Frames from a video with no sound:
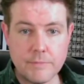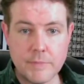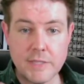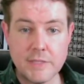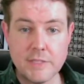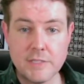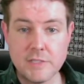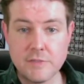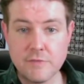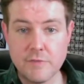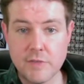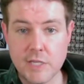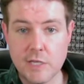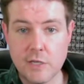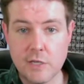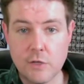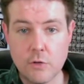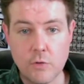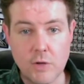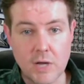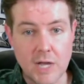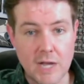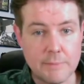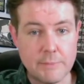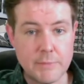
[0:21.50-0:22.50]
In this
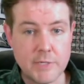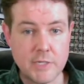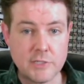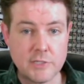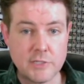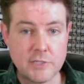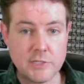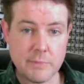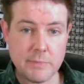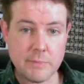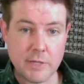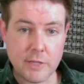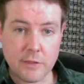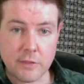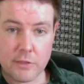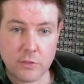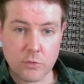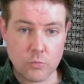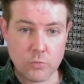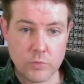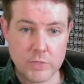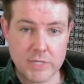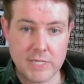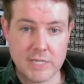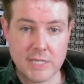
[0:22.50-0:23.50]
video, I'm going to talk about
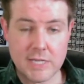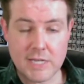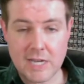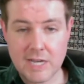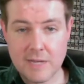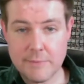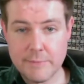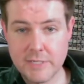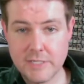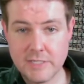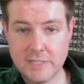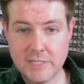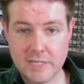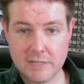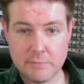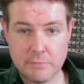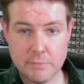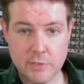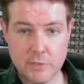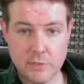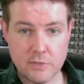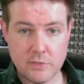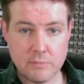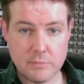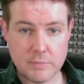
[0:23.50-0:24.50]
3 common deck
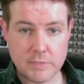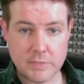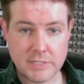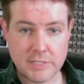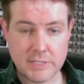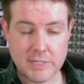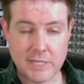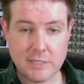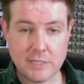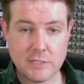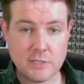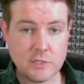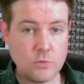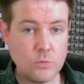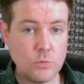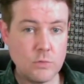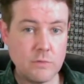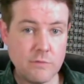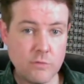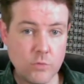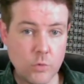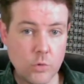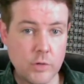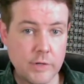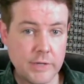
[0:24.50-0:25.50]
building mistakes to
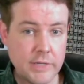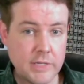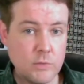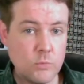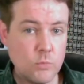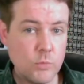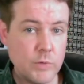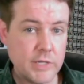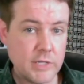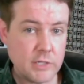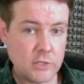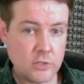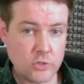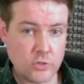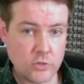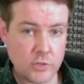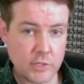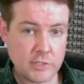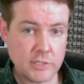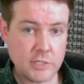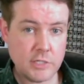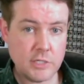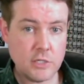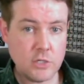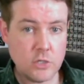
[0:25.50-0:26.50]
avoid when
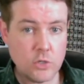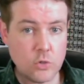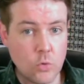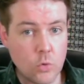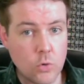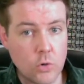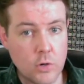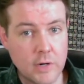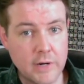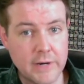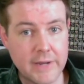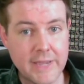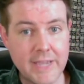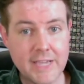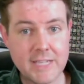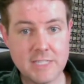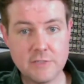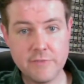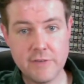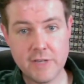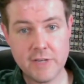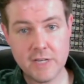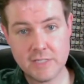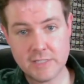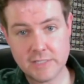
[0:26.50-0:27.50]
constructing your
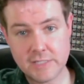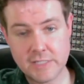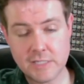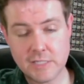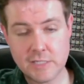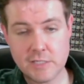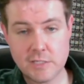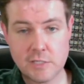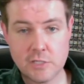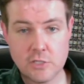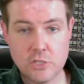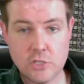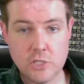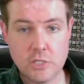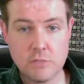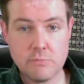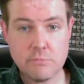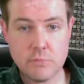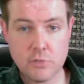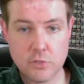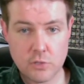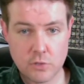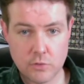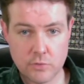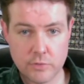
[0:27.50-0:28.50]
X-Files CCG
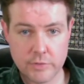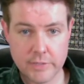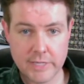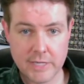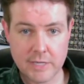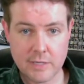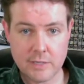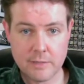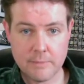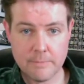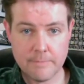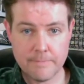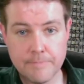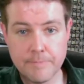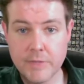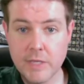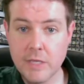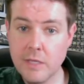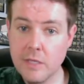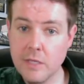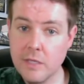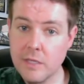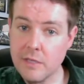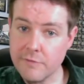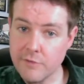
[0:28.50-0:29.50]
Bureau deck.
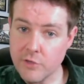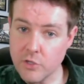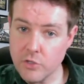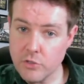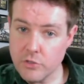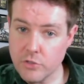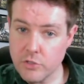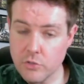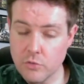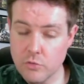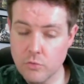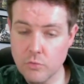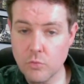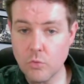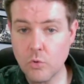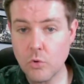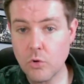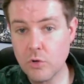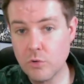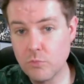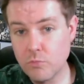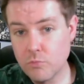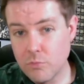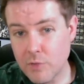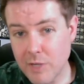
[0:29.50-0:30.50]
If you're new
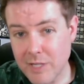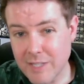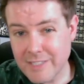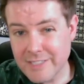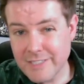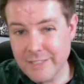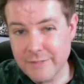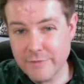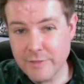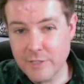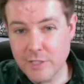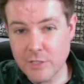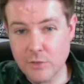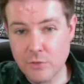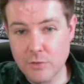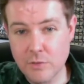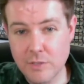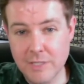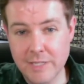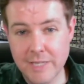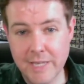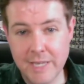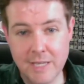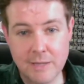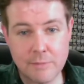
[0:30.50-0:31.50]
or relatively new to
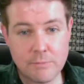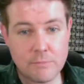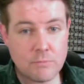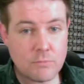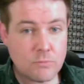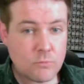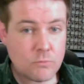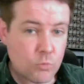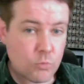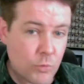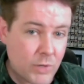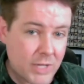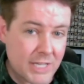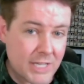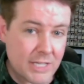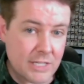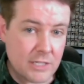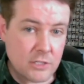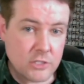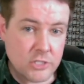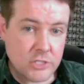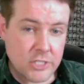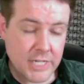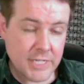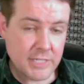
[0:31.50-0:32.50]
the game,
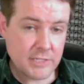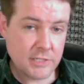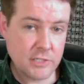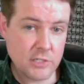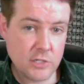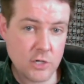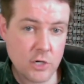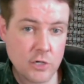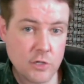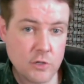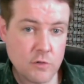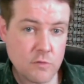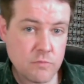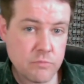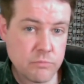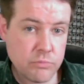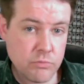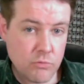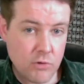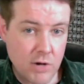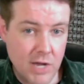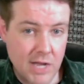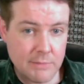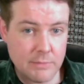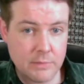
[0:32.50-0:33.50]
well, chances are you've
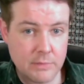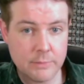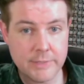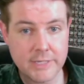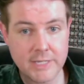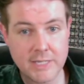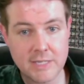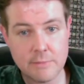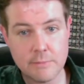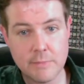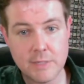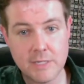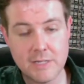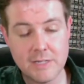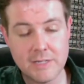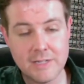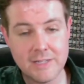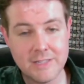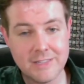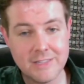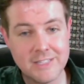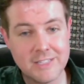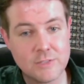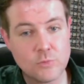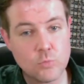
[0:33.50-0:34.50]
probably committed
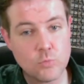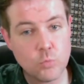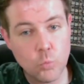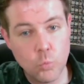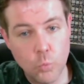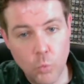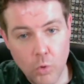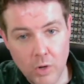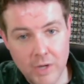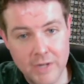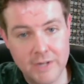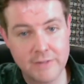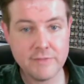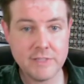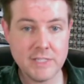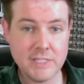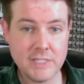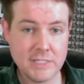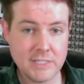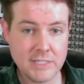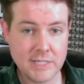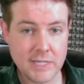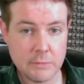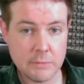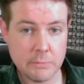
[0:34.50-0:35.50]
at least one of
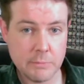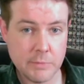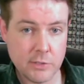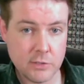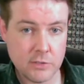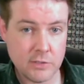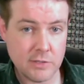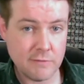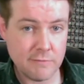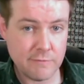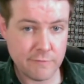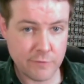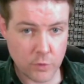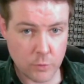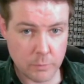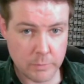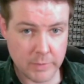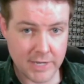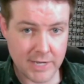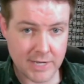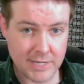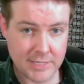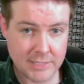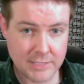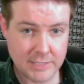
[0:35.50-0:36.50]
these deck building faux
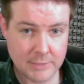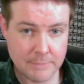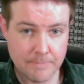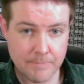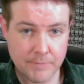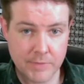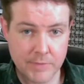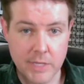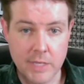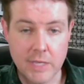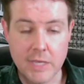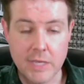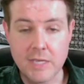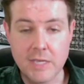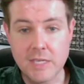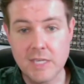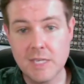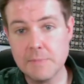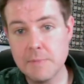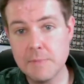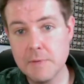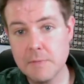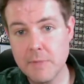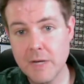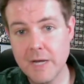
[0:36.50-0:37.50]
pas.
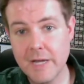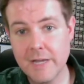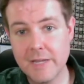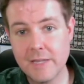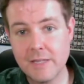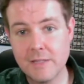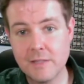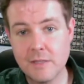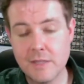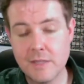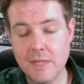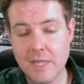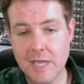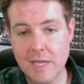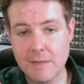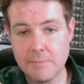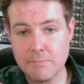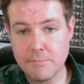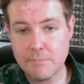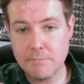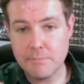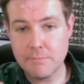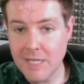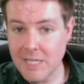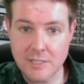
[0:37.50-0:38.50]
Keep in mind that
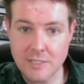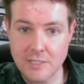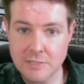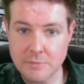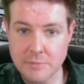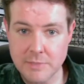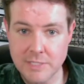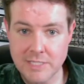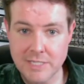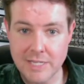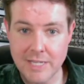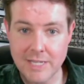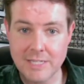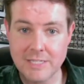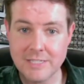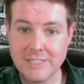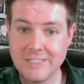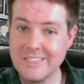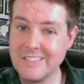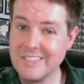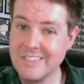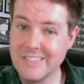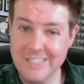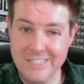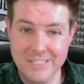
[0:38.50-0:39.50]
making these
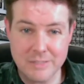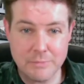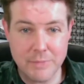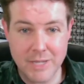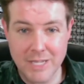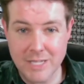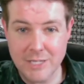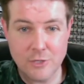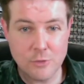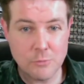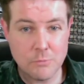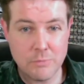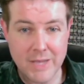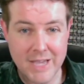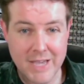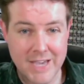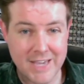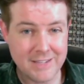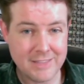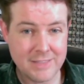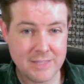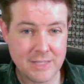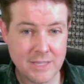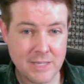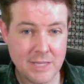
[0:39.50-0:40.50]
mistakes doesn't make you bad
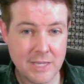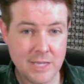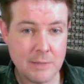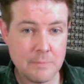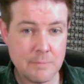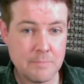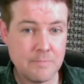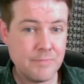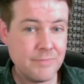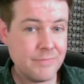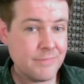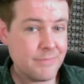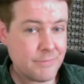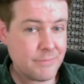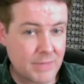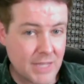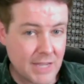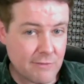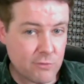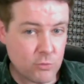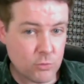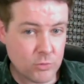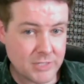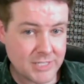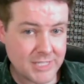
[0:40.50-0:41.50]
at the game.
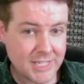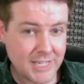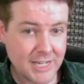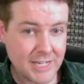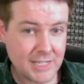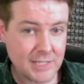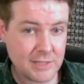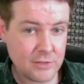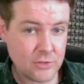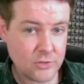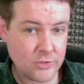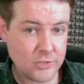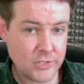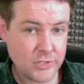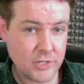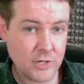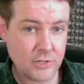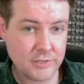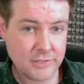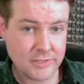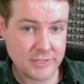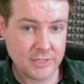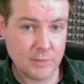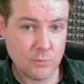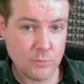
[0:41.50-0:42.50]
Everyone's got to get their
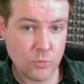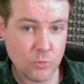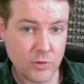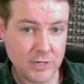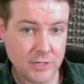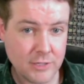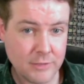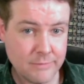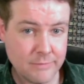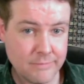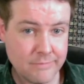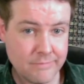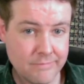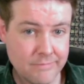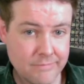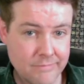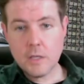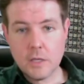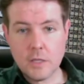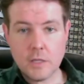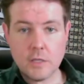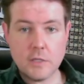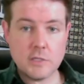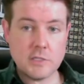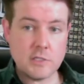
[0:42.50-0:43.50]
start somewhere.
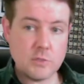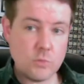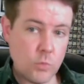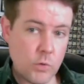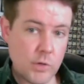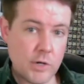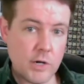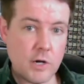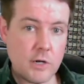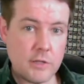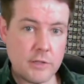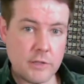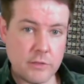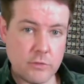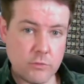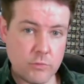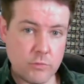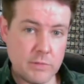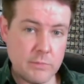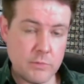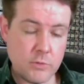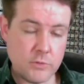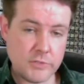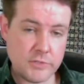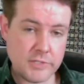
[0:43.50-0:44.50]
So what are the
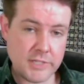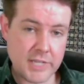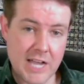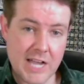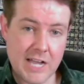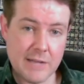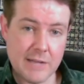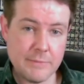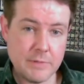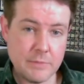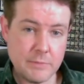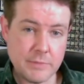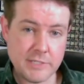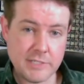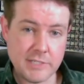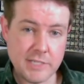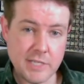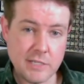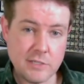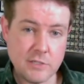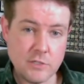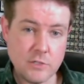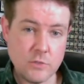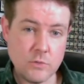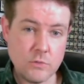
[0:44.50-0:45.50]
3 most common
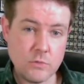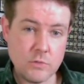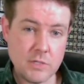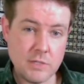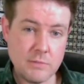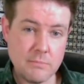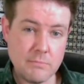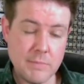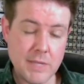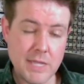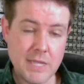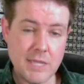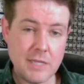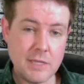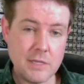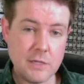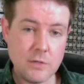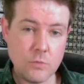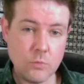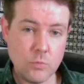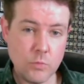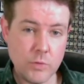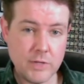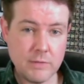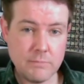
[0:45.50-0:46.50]
mistakes you can make
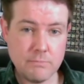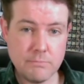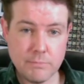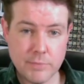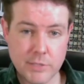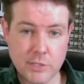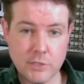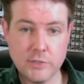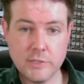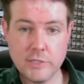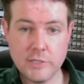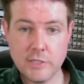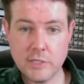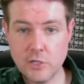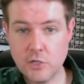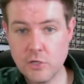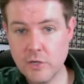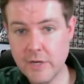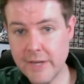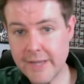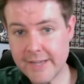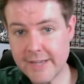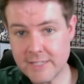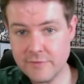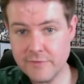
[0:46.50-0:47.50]
when building your
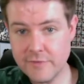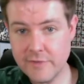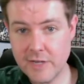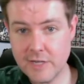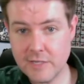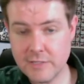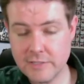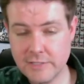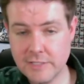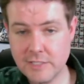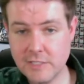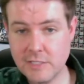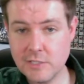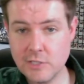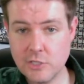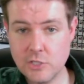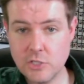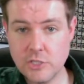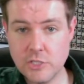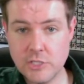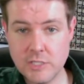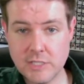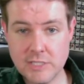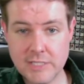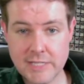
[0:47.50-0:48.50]
X-Files
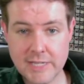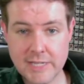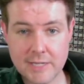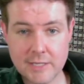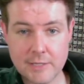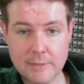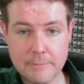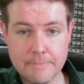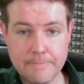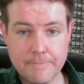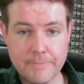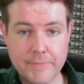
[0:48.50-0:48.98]
CCG deck?